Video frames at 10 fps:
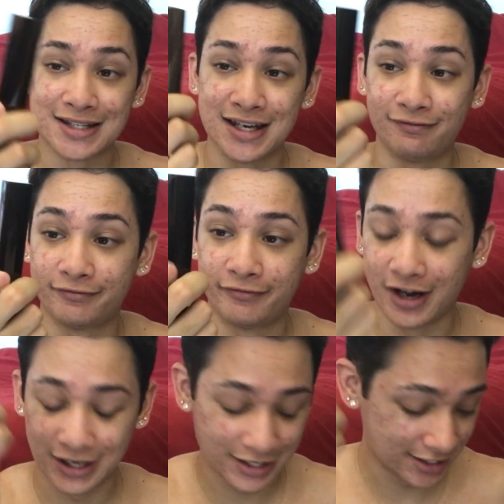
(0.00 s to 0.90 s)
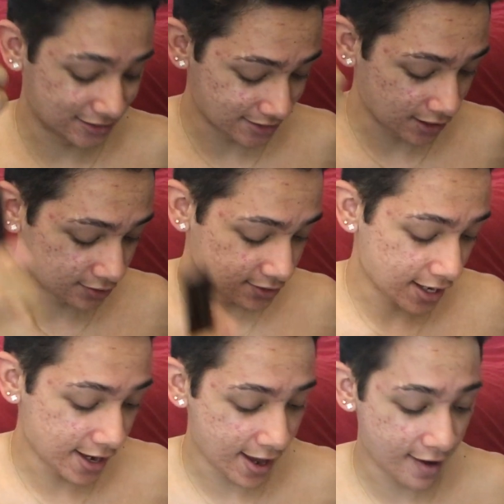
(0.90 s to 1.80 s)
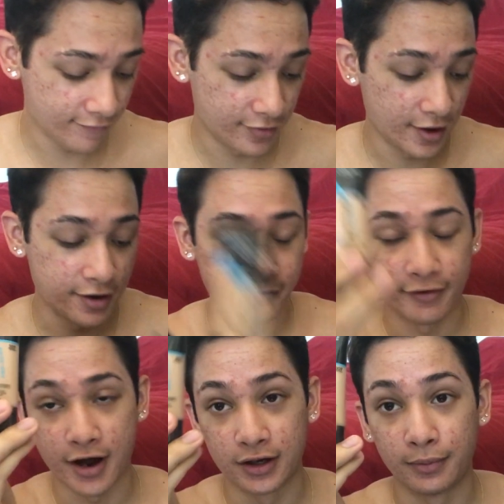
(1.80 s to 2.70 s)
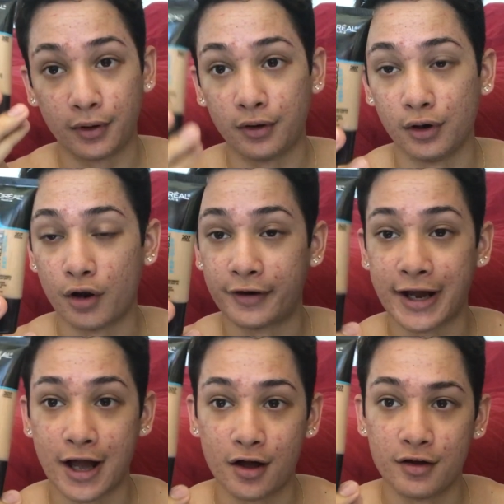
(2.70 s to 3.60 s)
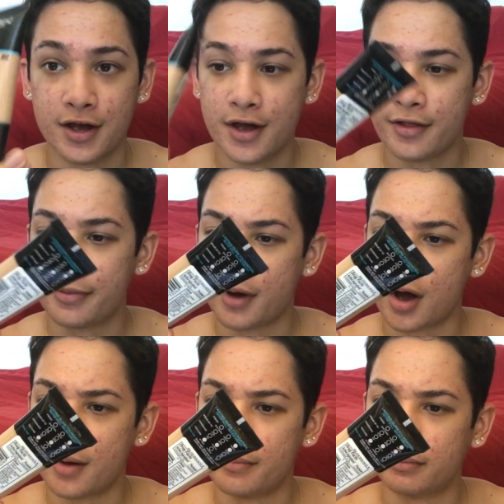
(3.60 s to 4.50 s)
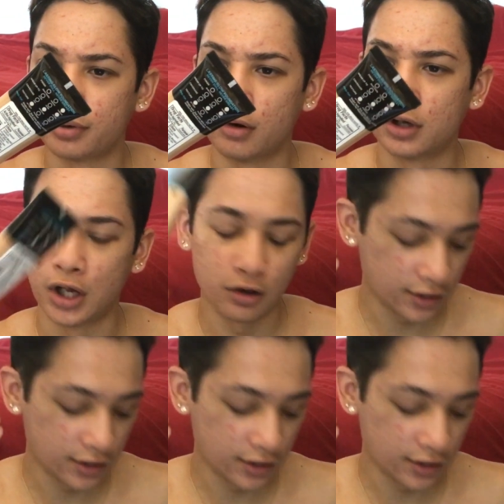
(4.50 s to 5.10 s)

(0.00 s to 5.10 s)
it sucks. I have the infallible L'Oreal Pro Glow,